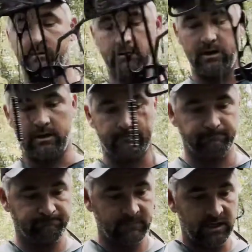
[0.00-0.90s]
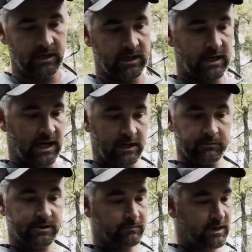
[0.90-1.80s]
And it was
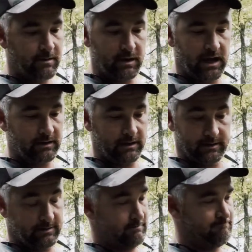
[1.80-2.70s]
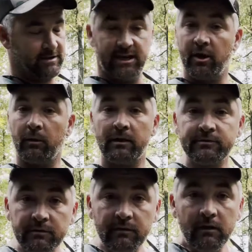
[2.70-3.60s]
something I didn't know what I was
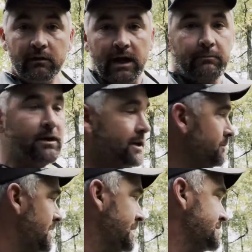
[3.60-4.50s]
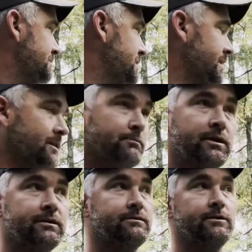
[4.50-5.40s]
doing wrong. I had a buddy of mine. He said, buddy, you're
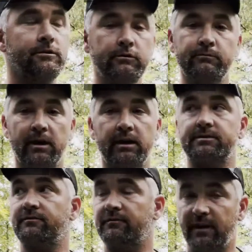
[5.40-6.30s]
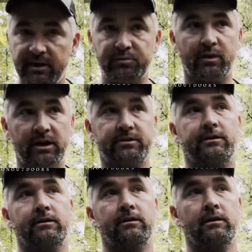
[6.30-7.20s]
putting too much face pressure.
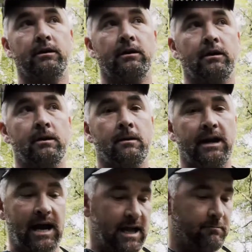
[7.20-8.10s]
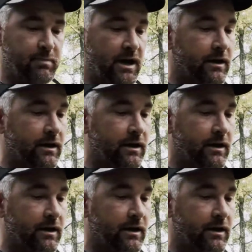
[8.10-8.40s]
And I had it buried.